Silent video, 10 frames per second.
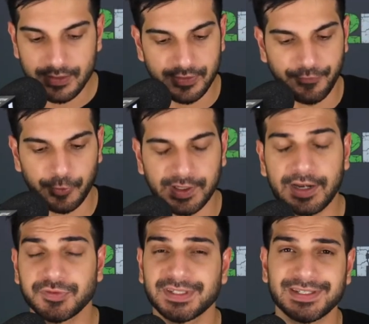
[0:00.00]
the
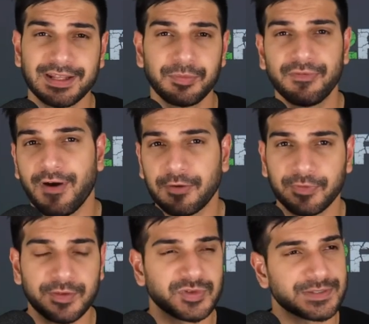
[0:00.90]
49ers decided to move on
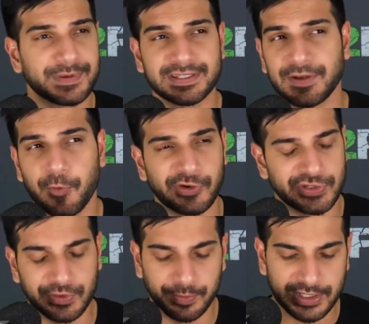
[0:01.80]
with him just because they weren't
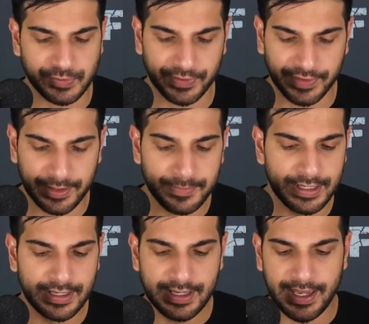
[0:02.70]
doing much with him.
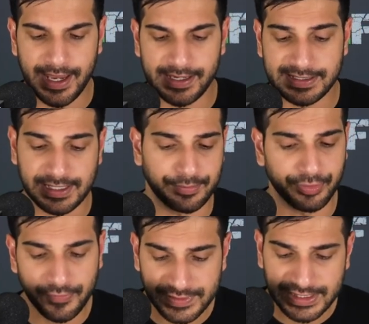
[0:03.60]
And he's on a
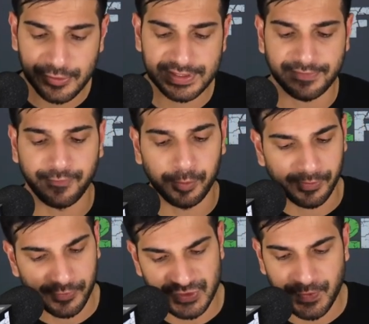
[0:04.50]
prove-it deal. He's a former
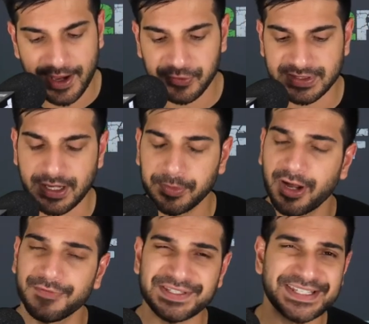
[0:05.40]
first-rounder. He's coming
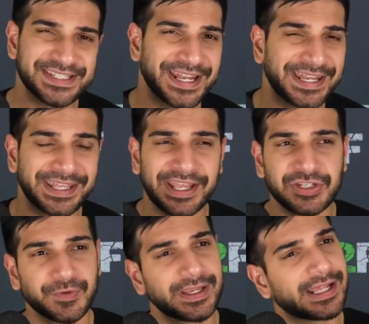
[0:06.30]
off a season-ending
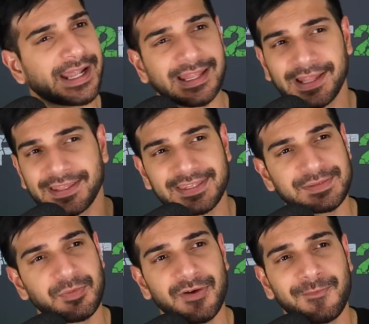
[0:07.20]
injury. And I like
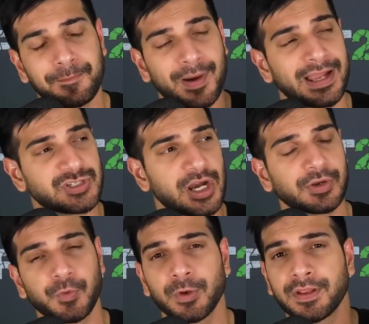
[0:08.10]
this move by
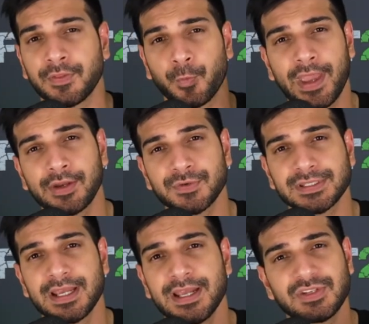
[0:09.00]
John Gruden and the
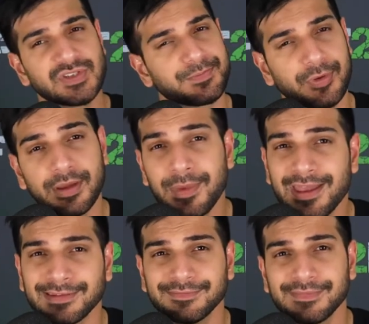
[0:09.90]
Raiders to just bring him
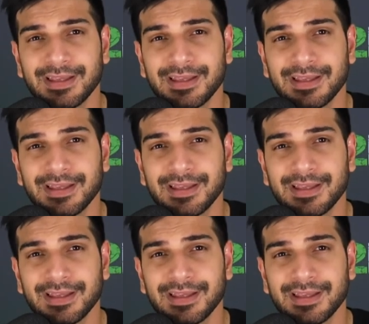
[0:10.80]
in.